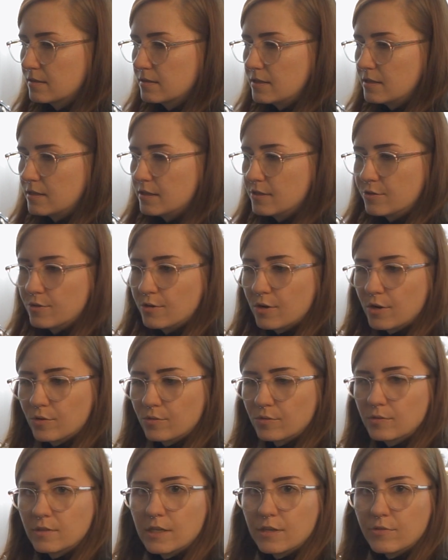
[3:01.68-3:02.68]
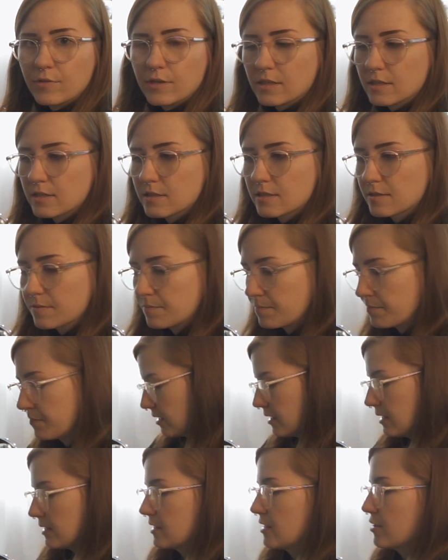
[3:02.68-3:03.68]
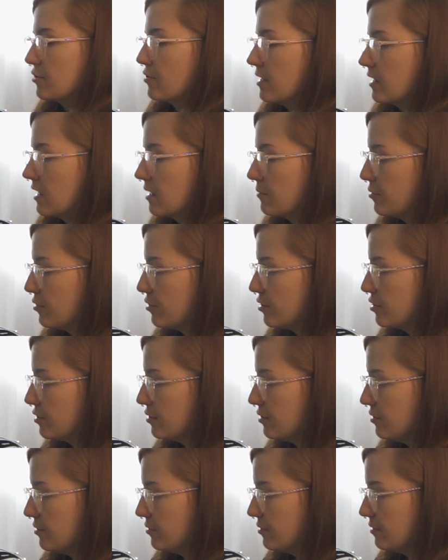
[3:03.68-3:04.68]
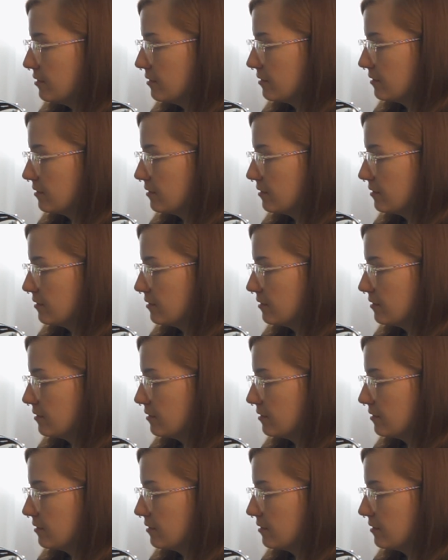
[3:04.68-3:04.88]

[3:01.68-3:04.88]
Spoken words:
here you go. Here it is. Let's try number 2.